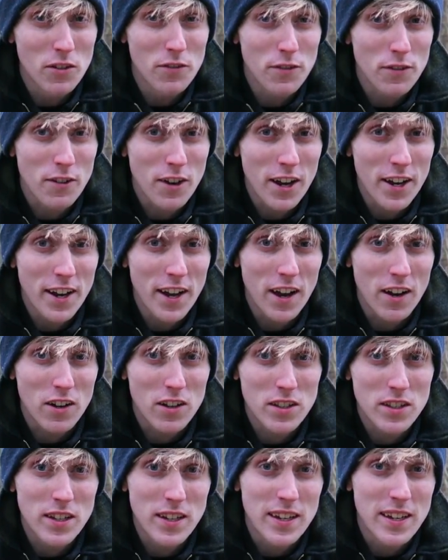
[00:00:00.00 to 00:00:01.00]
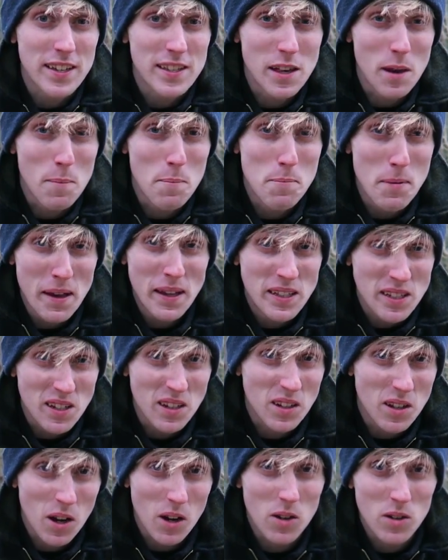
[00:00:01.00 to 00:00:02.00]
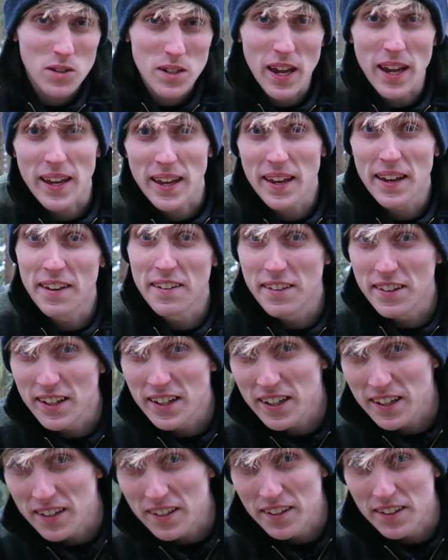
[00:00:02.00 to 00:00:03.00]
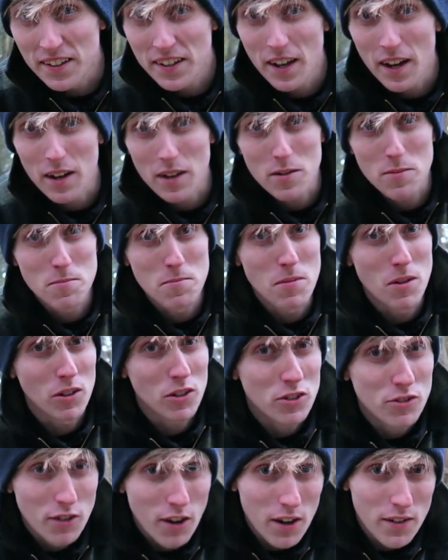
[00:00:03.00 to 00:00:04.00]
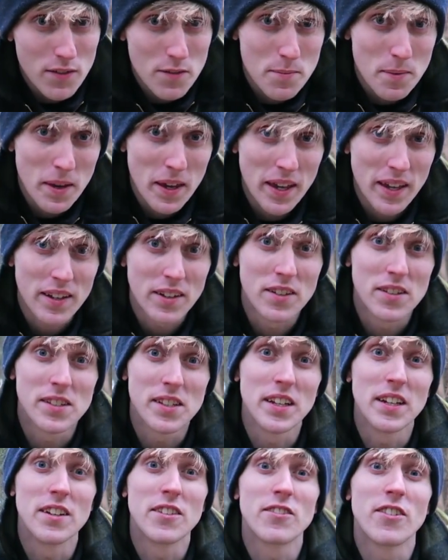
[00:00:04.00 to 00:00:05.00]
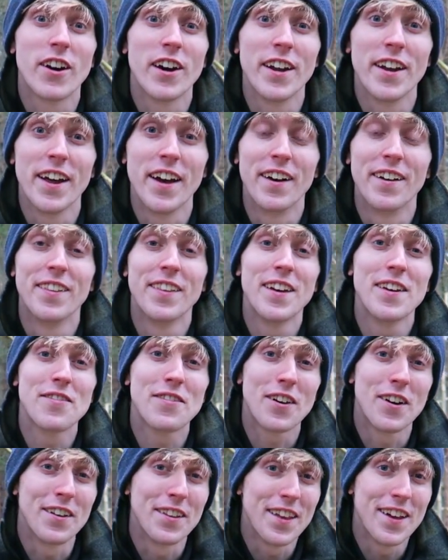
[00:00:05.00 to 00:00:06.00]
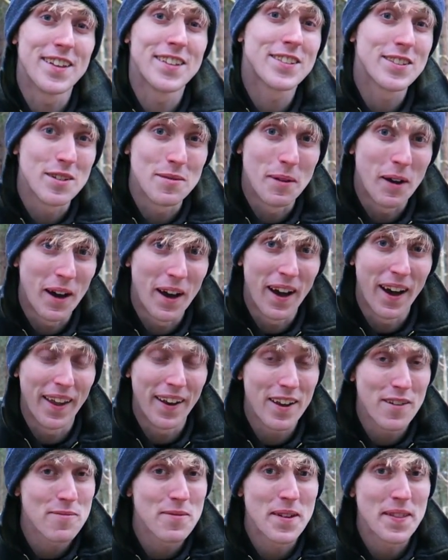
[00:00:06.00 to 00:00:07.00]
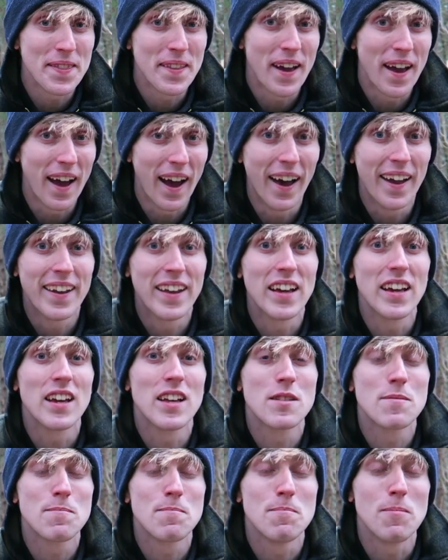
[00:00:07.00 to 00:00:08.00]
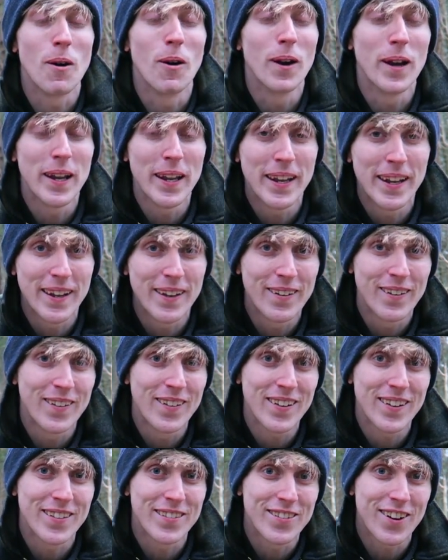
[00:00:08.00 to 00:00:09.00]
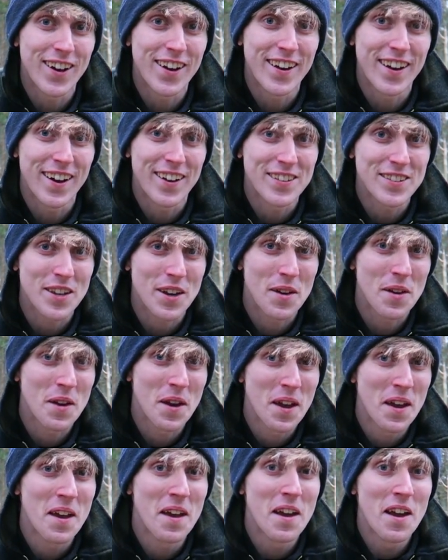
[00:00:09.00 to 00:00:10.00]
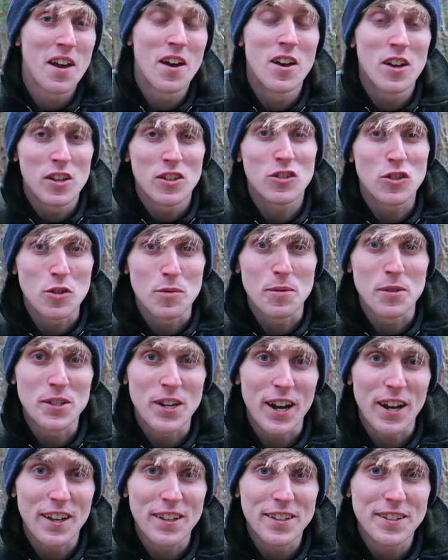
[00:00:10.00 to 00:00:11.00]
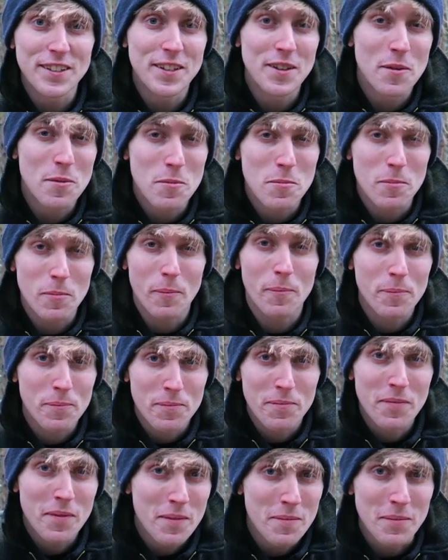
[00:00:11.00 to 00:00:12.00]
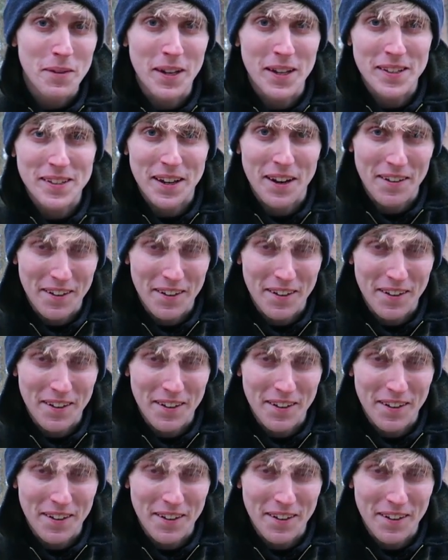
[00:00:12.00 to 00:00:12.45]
enough for right now because it is a bitter cold day here in England. I'd much rather be in New Zealand right now. They've got their summer and I've been there and it is boiling in Auckland right now, so super jealous. But let's